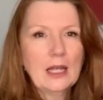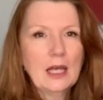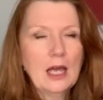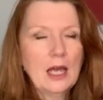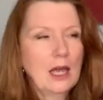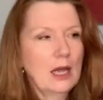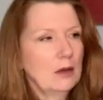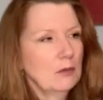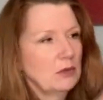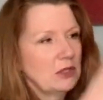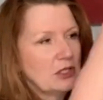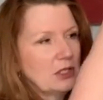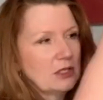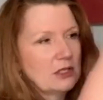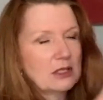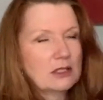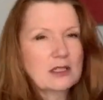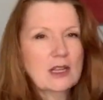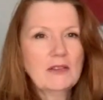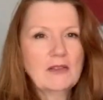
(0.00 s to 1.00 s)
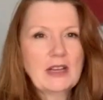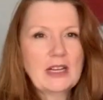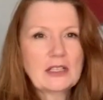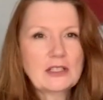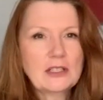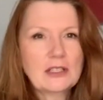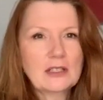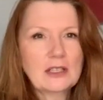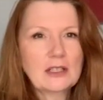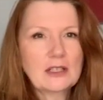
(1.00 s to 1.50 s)
uh, which is the
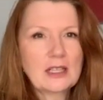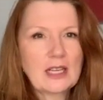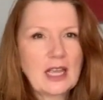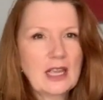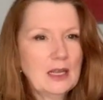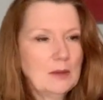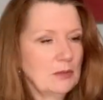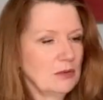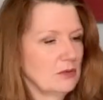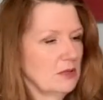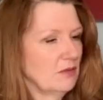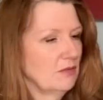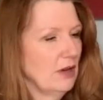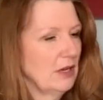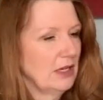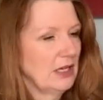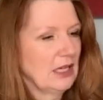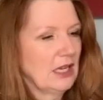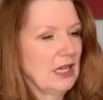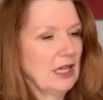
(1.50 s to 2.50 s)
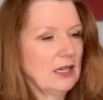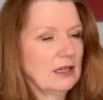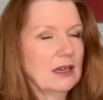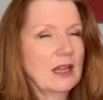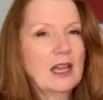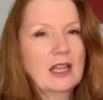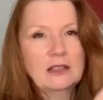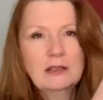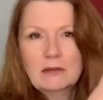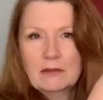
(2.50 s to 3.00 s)
direction that the cables are running in,
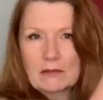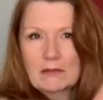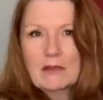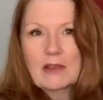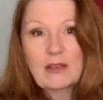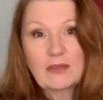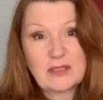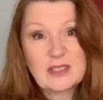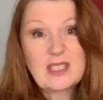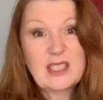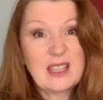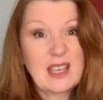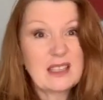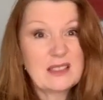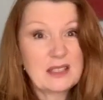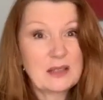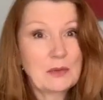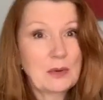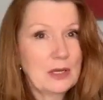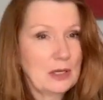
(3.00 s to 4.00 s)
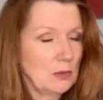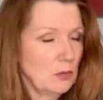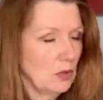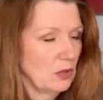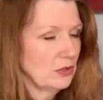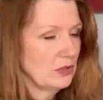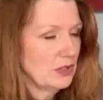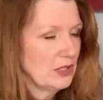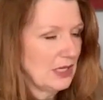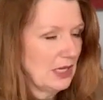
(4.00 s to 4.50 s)
and obviously that's the way you
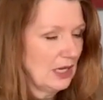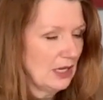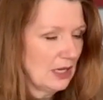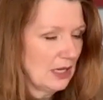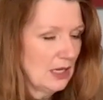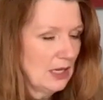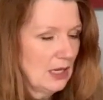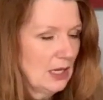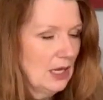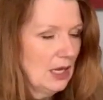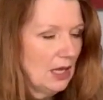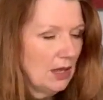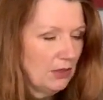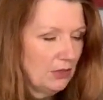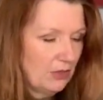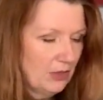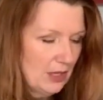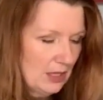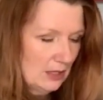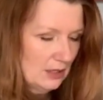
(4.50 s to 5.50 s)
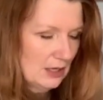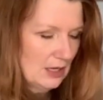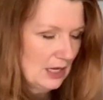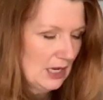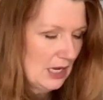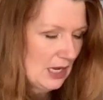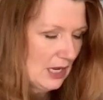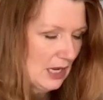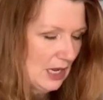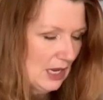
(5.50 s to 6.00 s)
want it, than
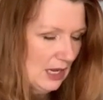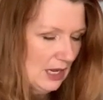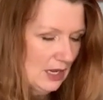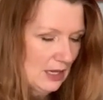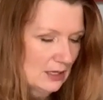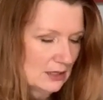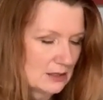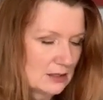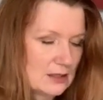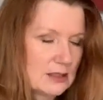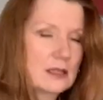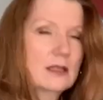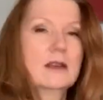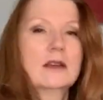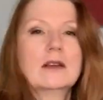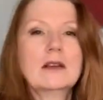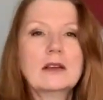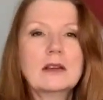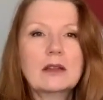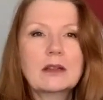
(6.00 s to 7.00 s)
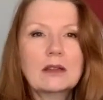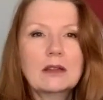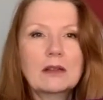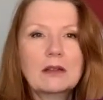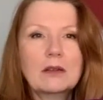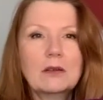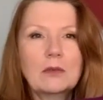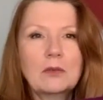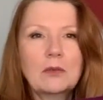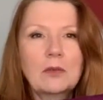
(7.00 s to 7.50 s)
it has
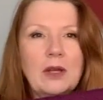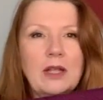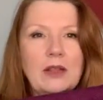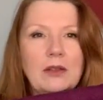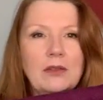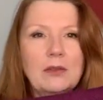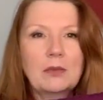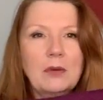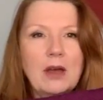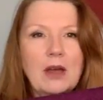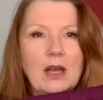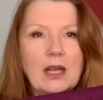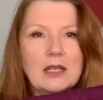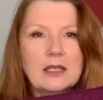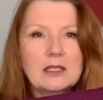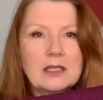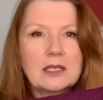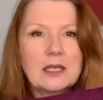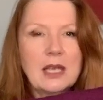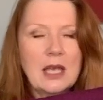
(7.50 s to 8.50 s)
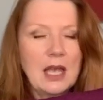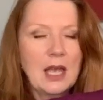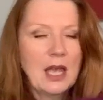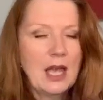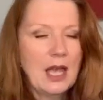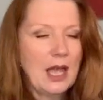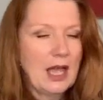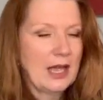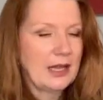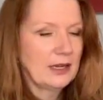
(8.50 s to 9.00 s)
width-wise.
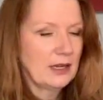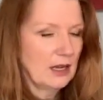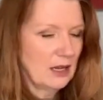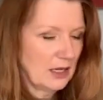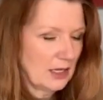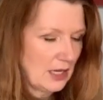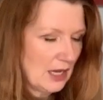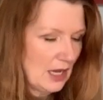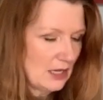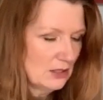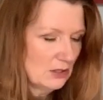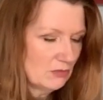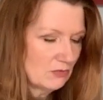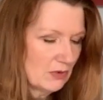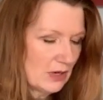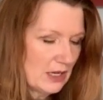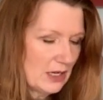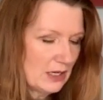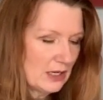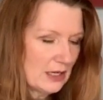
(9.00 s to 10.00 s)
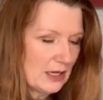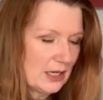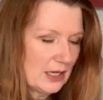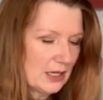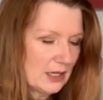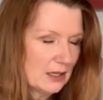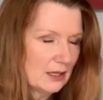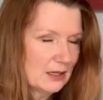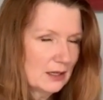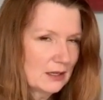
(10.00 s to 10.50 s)
And I guess
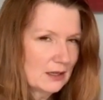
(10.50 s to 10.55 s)
really,